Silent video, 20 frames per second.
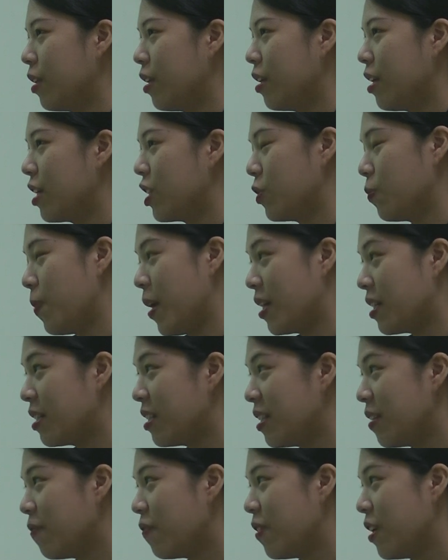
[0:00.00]

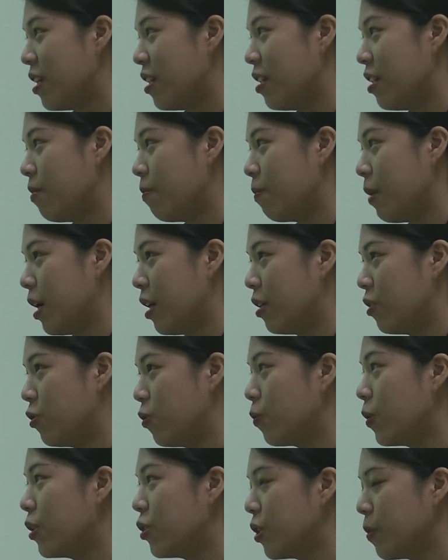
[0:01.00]
expensive in my
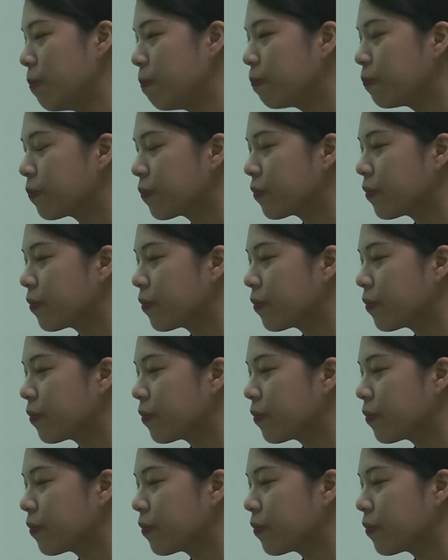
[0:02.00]
tuition.